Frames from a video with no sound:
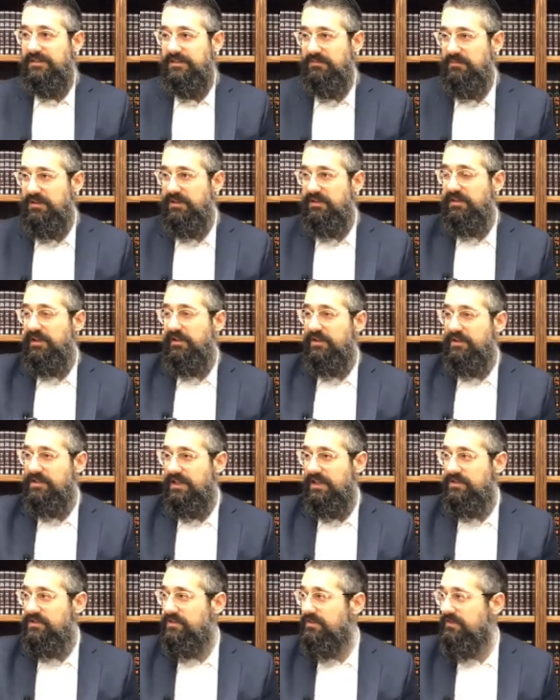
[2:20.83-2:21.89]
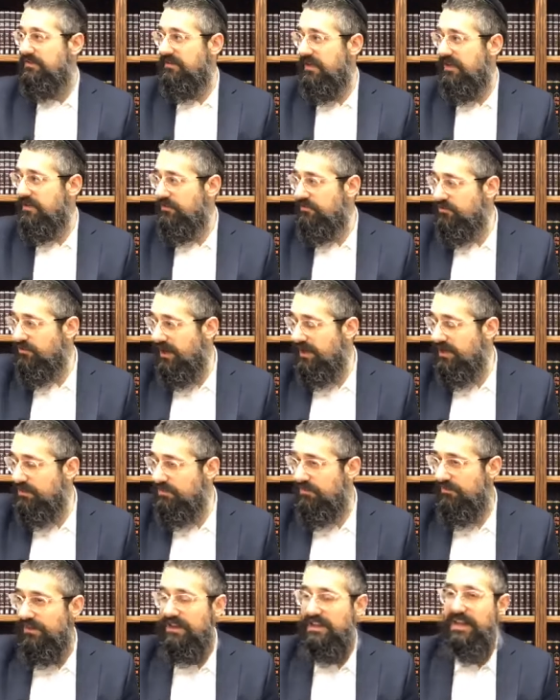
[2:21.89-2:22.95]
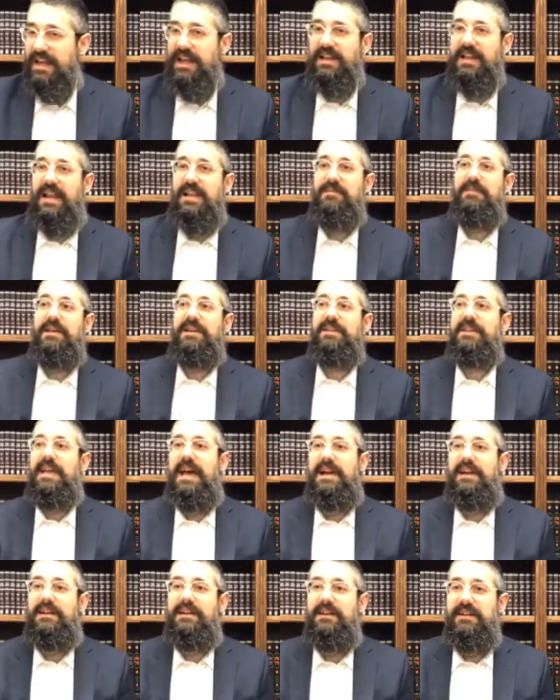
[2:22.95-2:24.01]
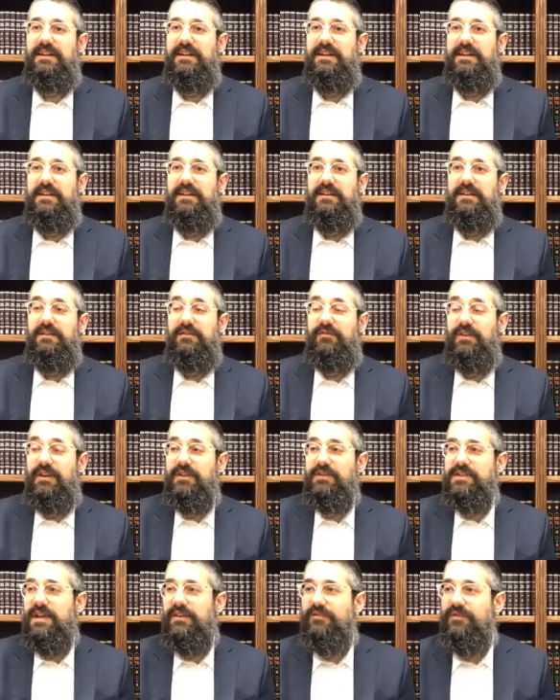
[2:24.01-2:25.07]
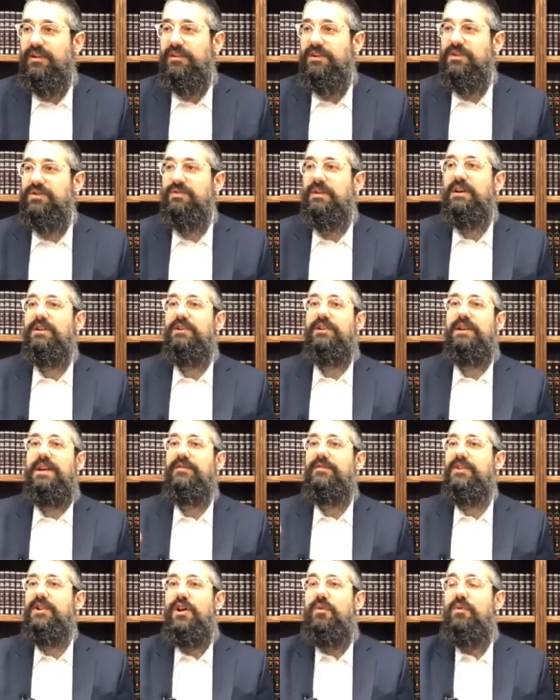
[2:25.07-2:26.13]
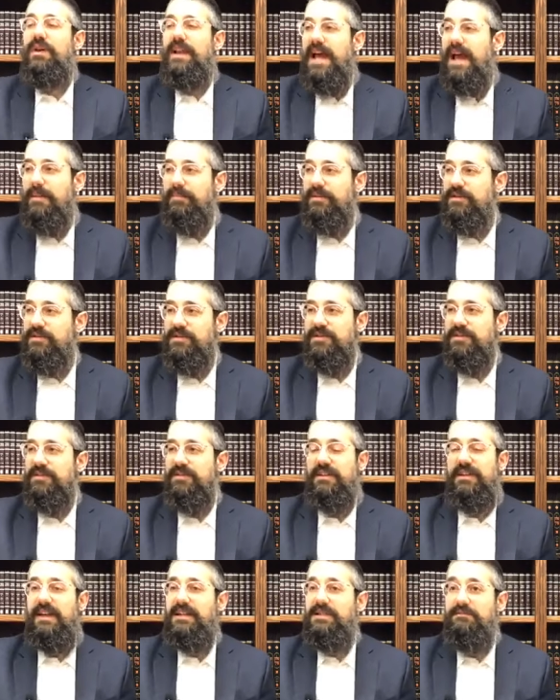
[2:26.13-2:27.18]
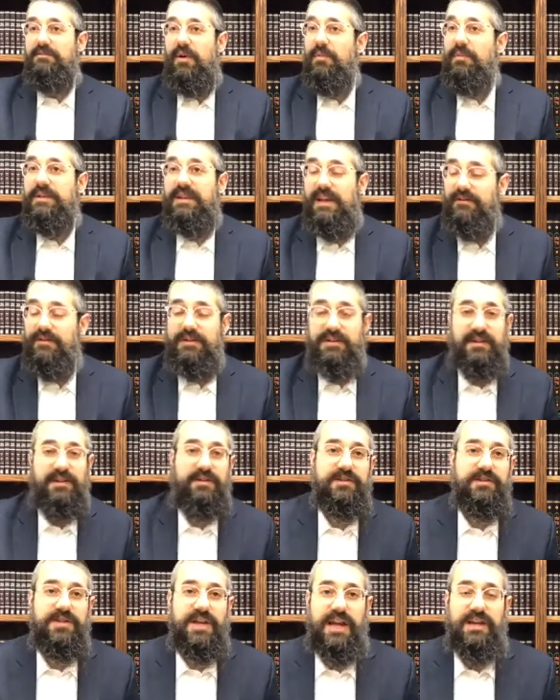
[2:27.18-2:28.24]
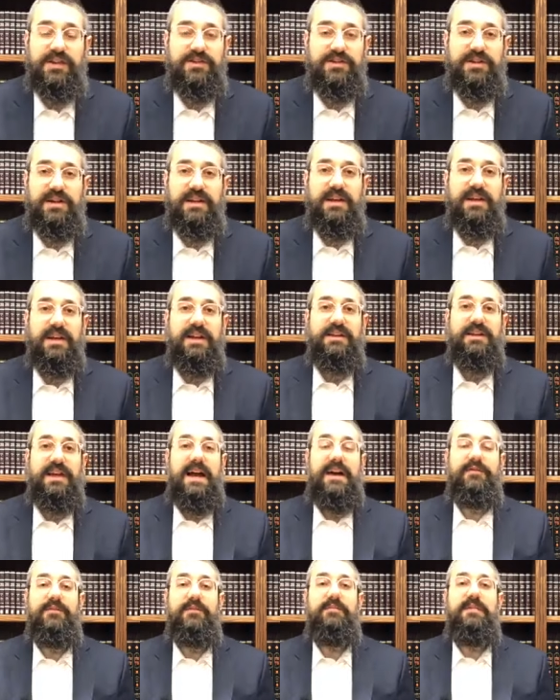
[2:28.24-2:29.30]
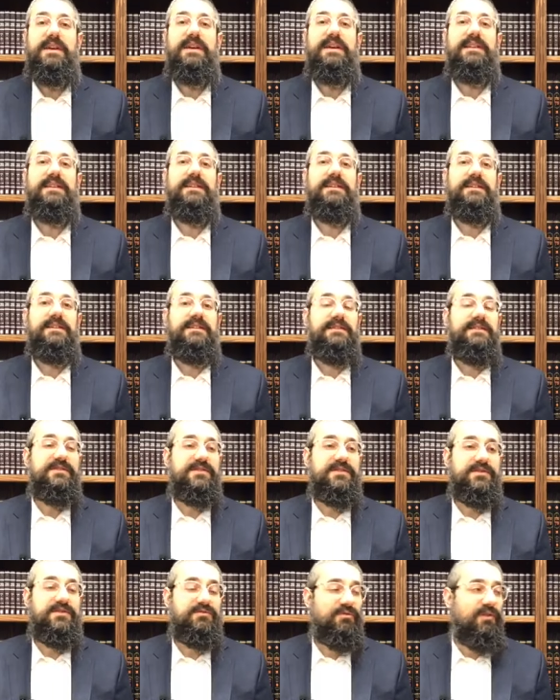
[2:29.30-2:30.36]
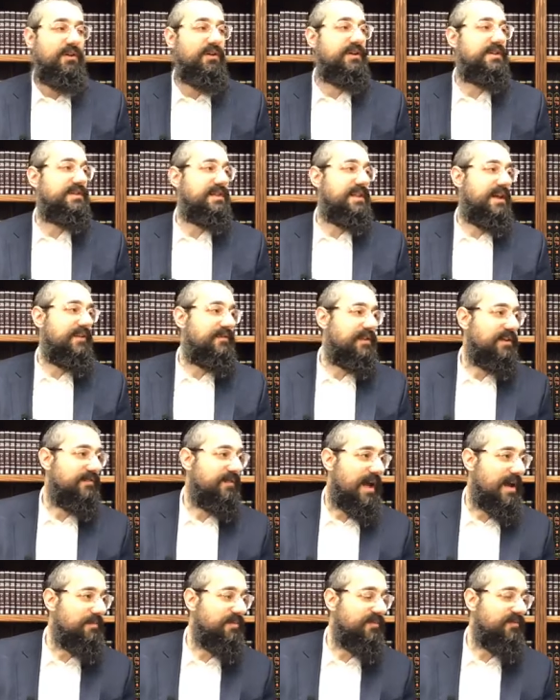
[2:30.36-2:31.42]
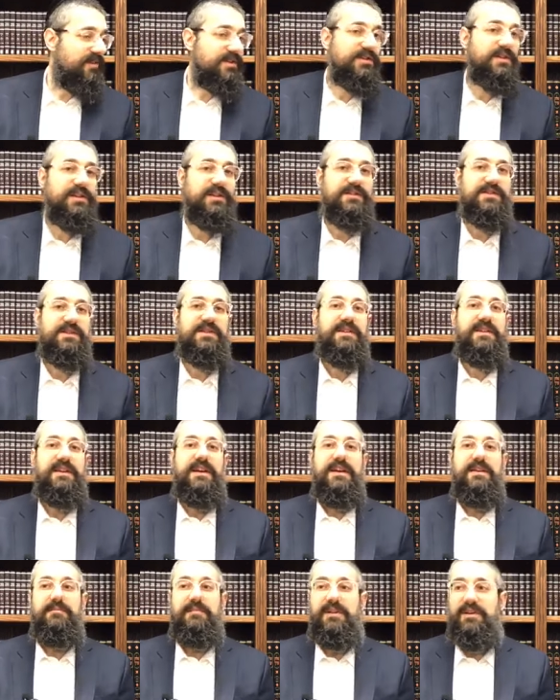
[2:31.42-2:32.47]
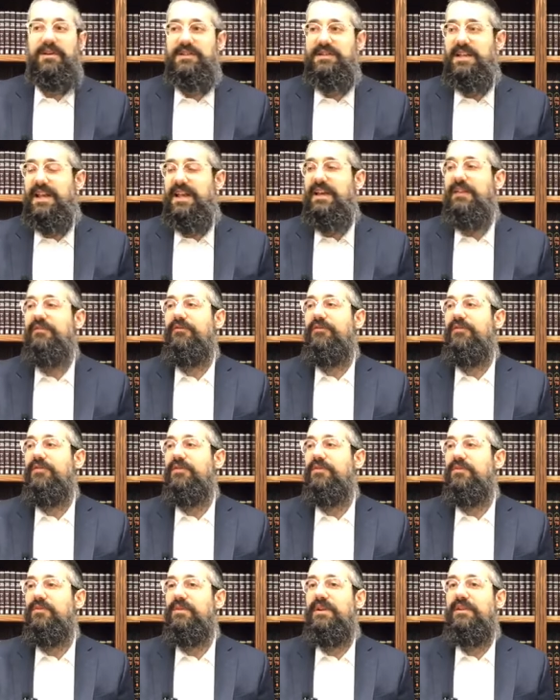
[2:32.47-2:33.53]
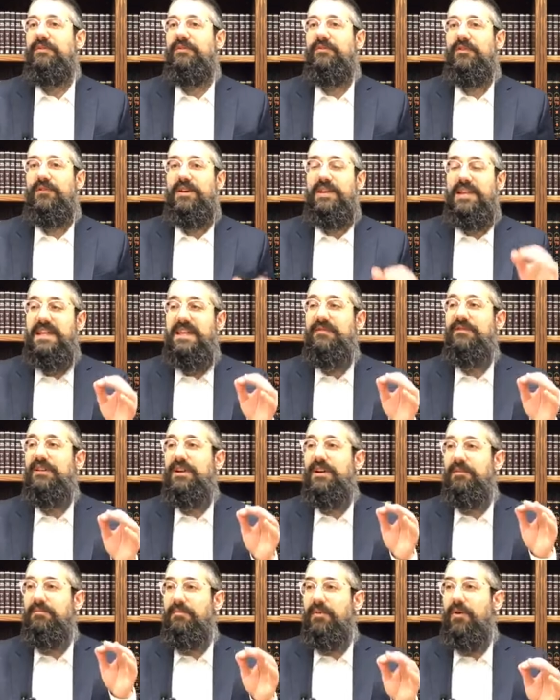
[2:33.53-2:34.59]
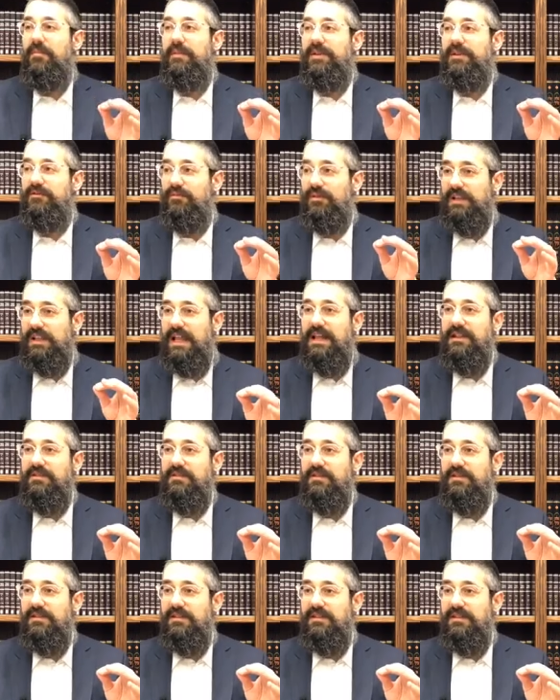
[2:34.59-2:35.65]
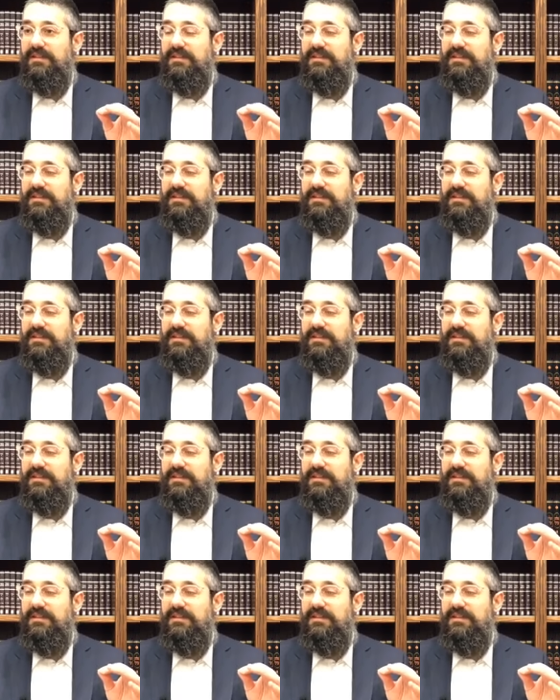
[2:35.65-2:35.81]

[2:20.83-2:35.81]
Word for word: in a military sense, and you're trying to prevent the, an enemy attack. Your finger's ever on the trigger. You never know what happens. The next moment, everything could change. You have to be in the strongest level of hypervigilance because if we, for even a moment, relent,